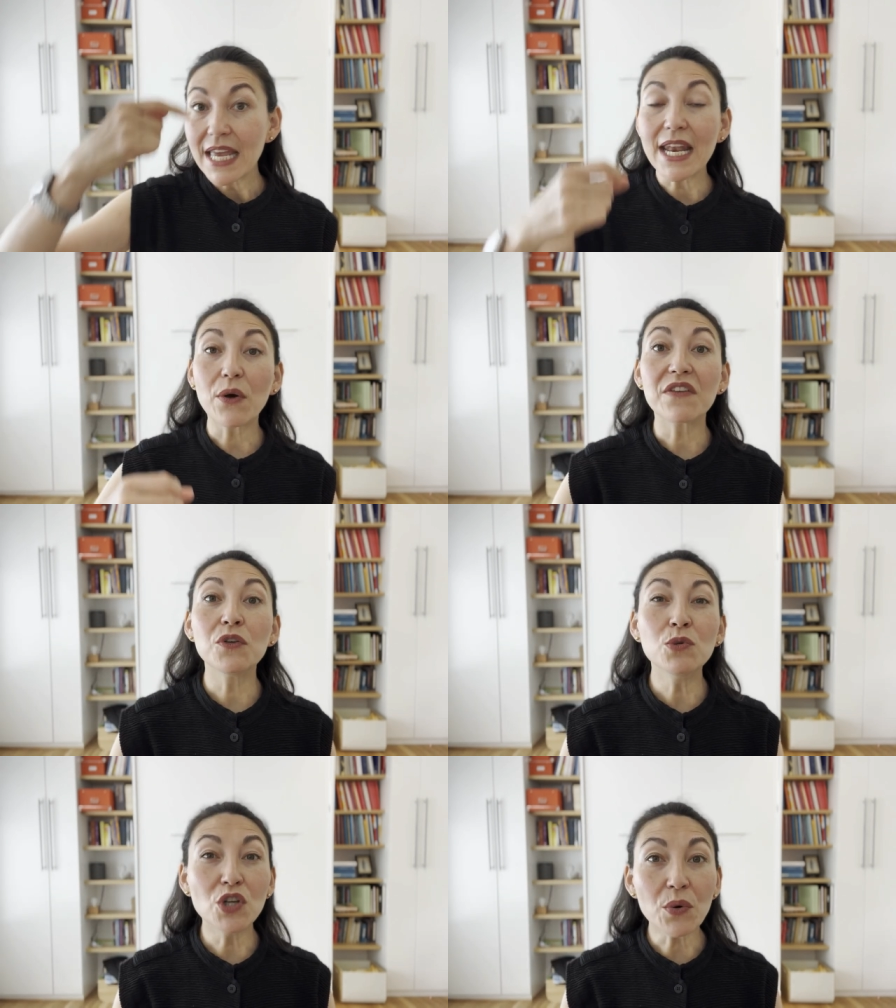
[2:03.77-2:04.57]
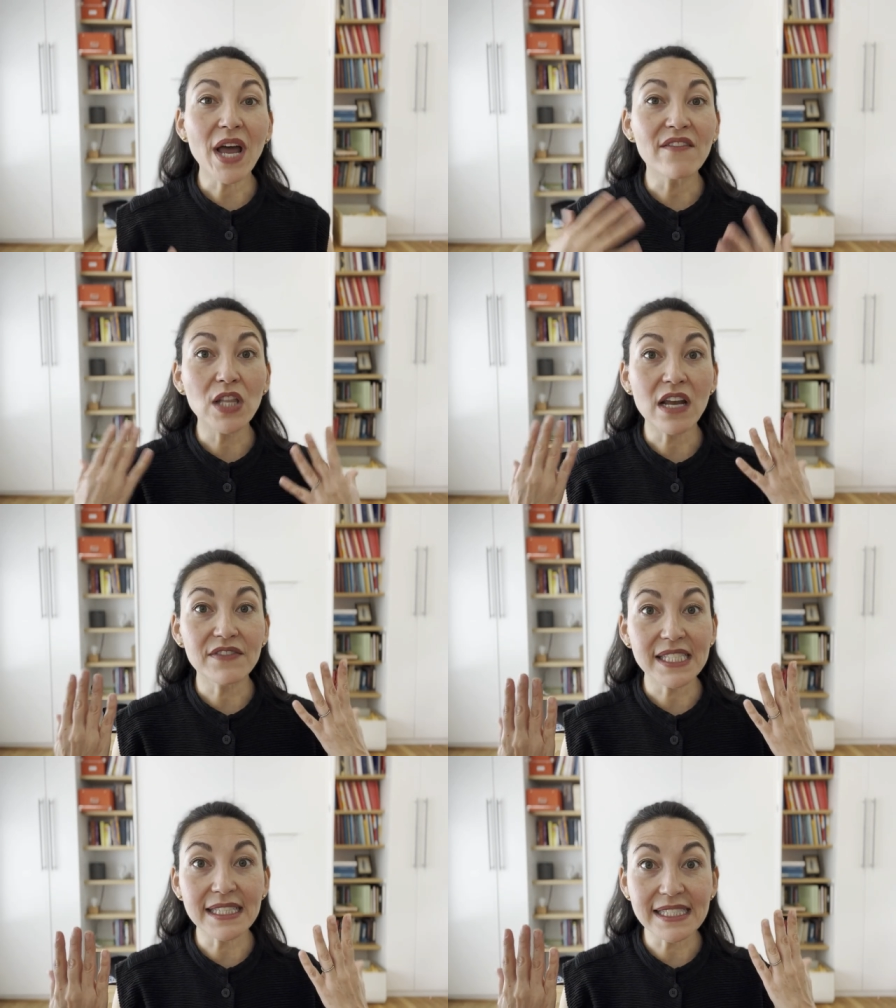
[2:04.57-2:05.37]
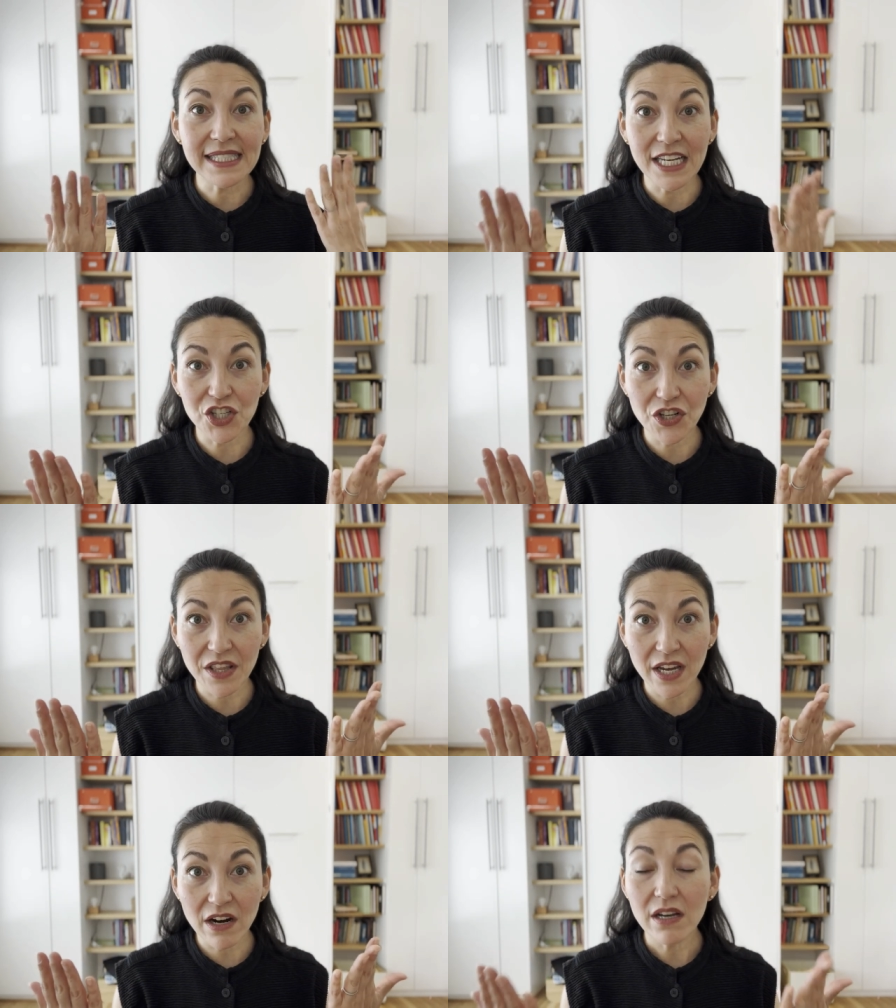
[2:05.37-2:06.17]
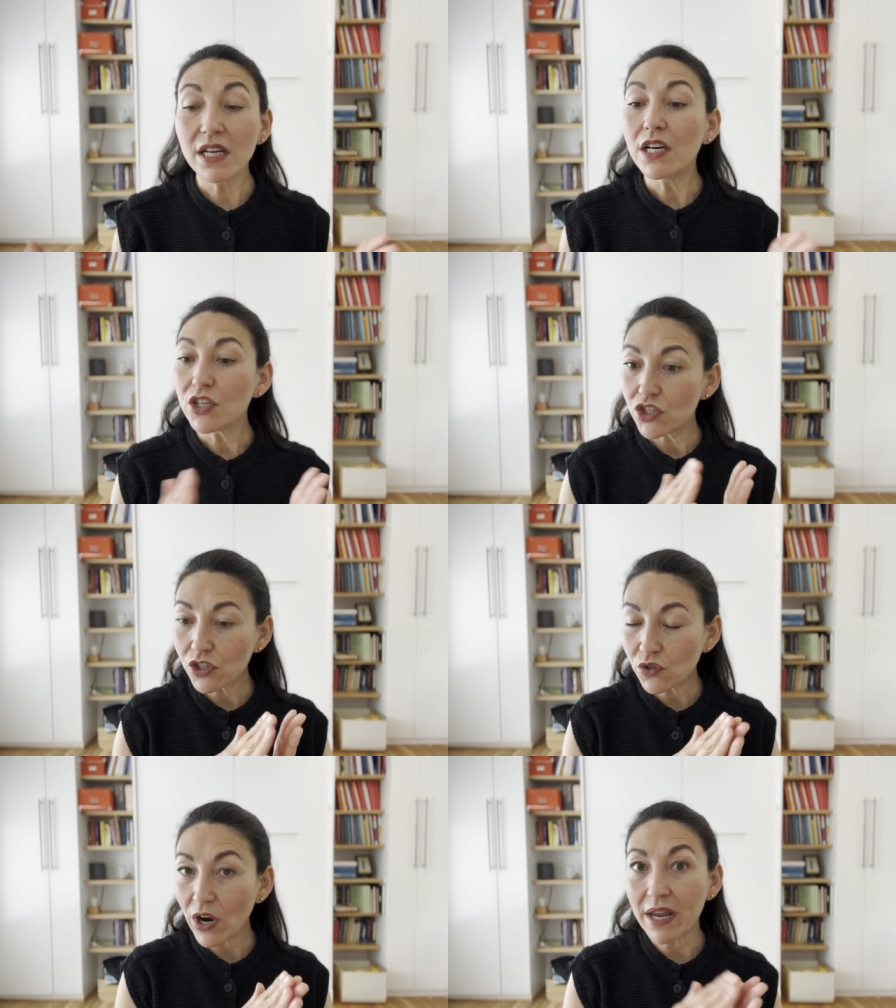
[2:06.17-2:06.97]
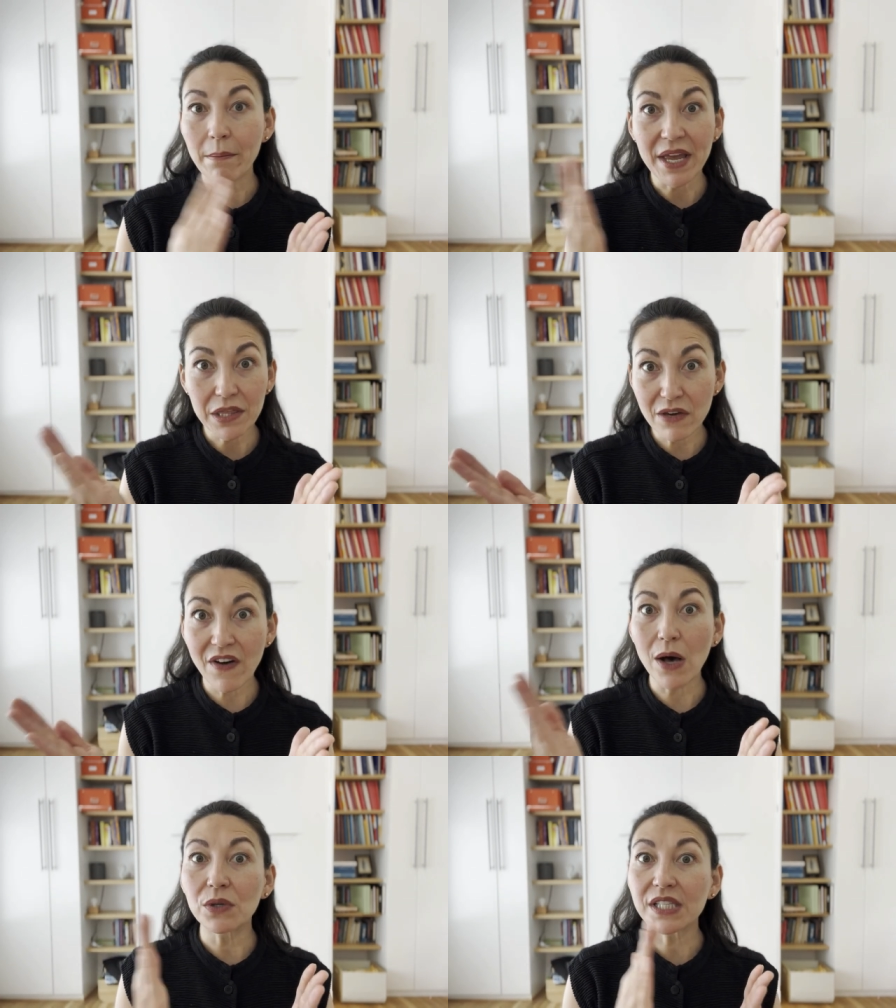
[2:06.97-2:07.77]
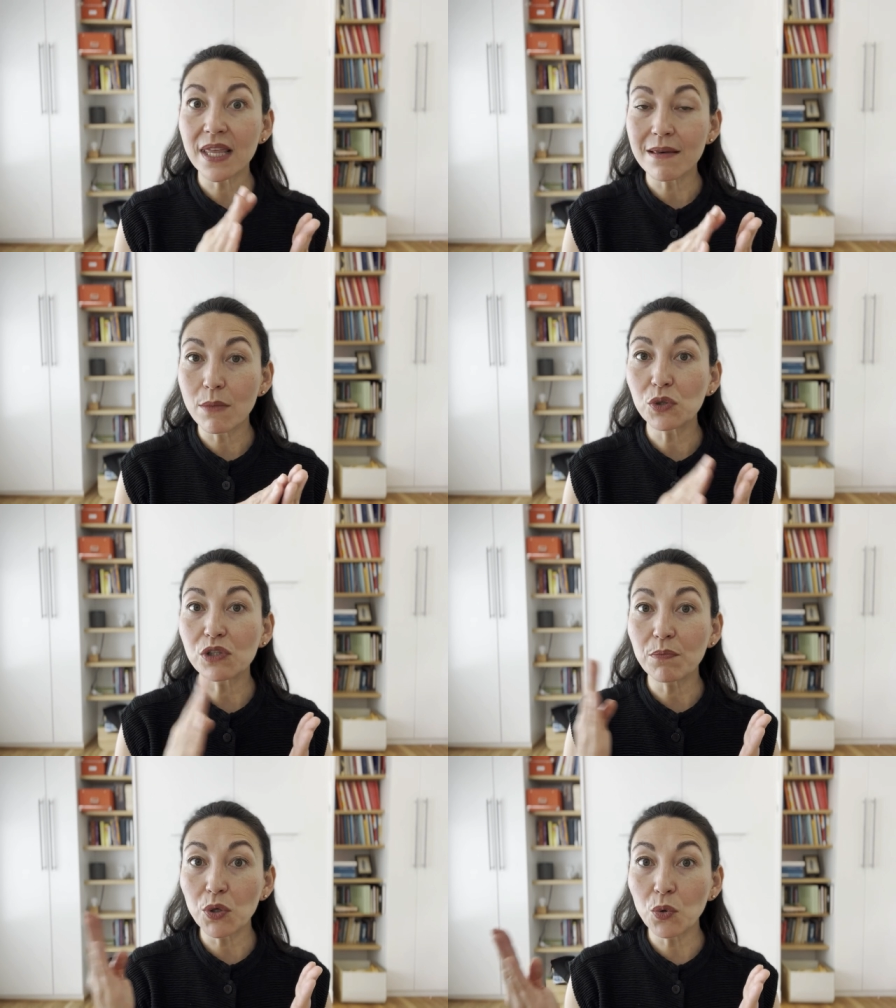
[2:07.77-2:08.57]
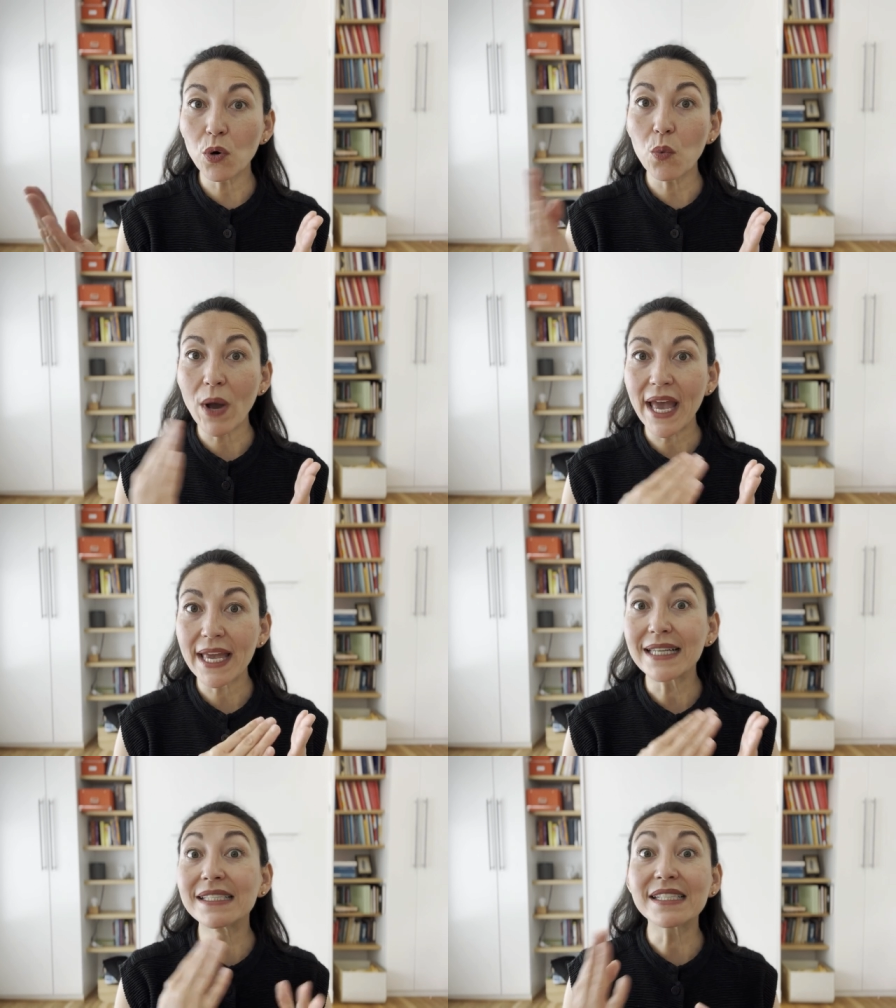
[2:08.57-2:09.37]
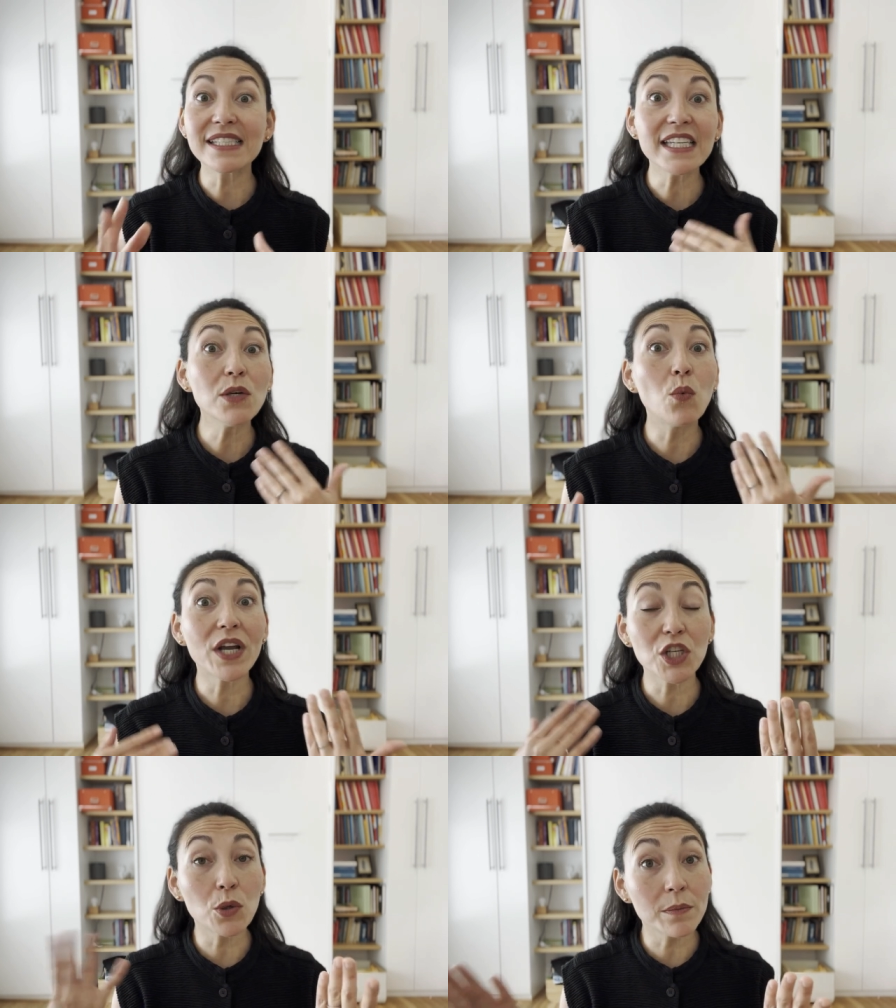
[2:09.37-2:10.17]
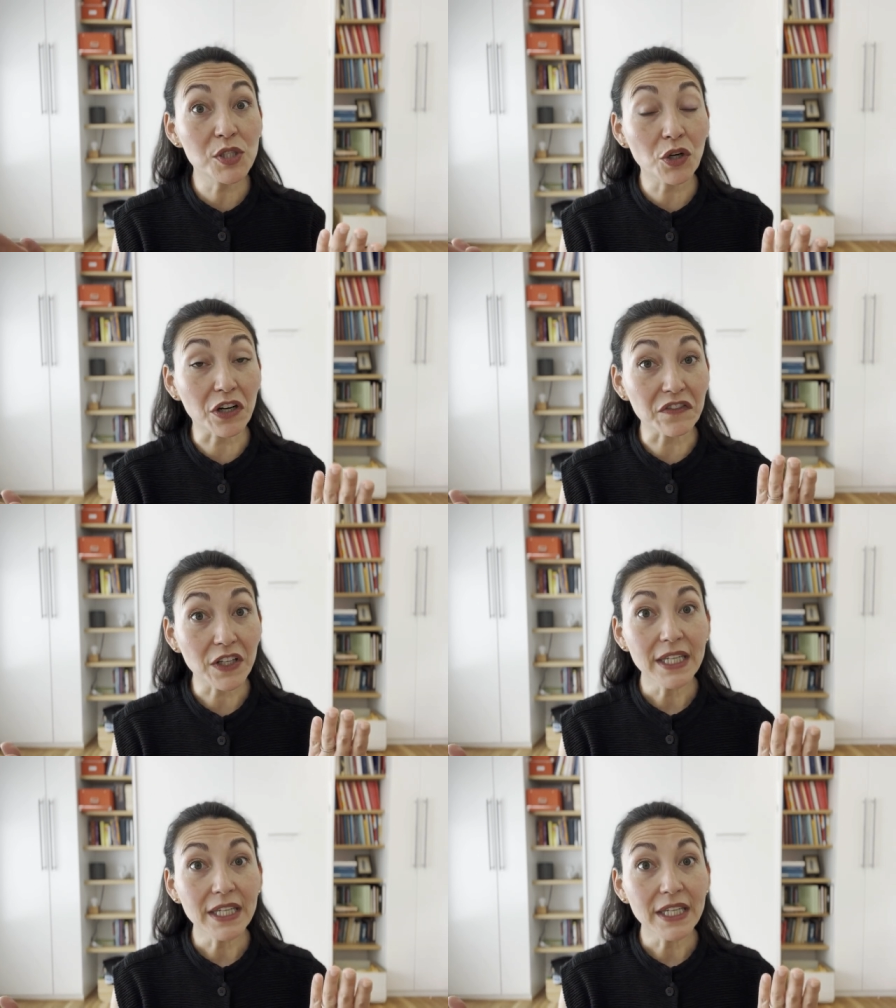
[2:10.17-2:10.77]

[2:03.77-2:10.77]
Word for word: Now, if you don't have a lot of sensation there, just try and make the vowels in the most pure way and see what you observe.